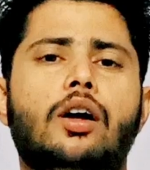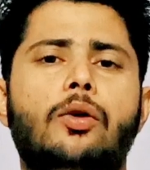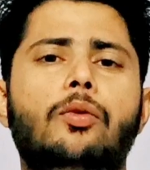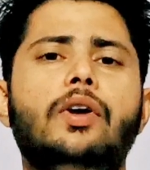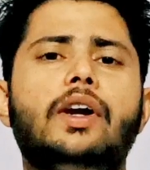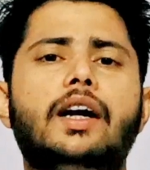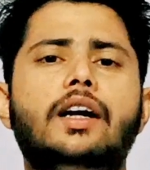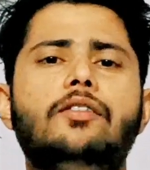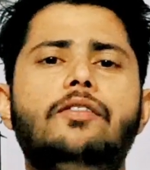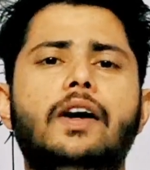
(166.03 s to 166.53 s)

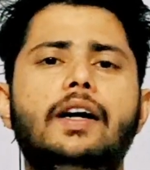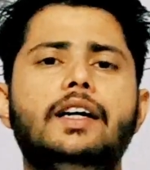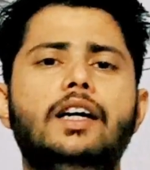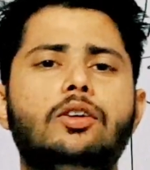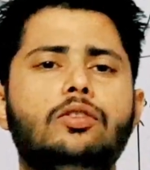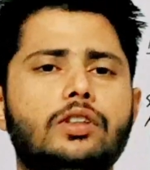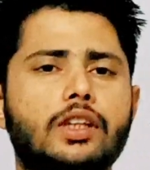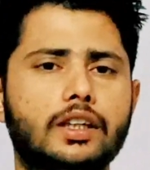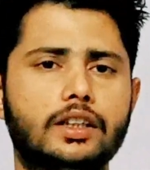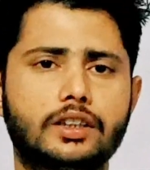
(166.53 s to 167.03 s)
we can find
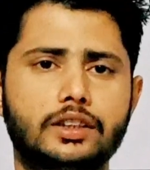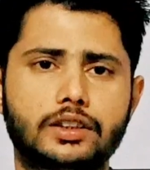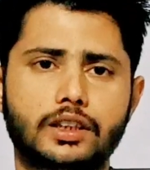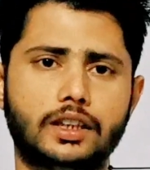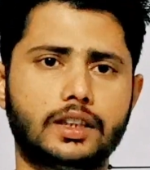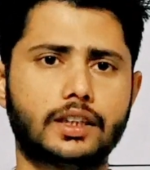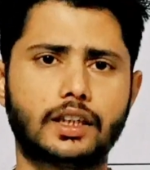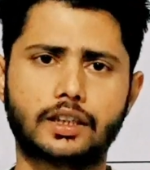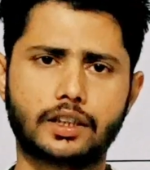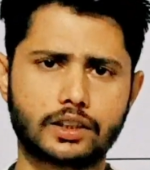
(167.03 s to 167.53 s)
out the
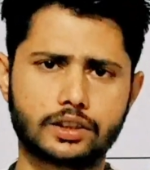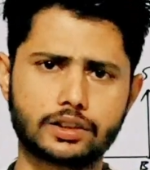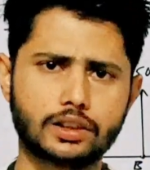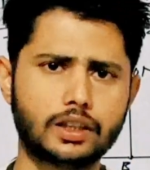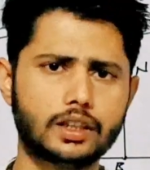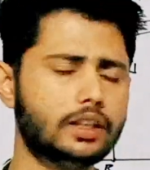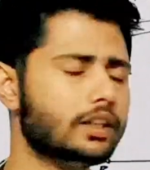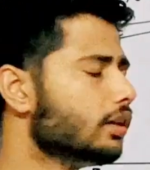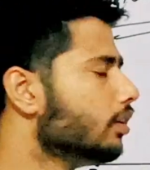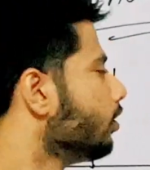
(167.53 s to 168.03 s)
resultant easily.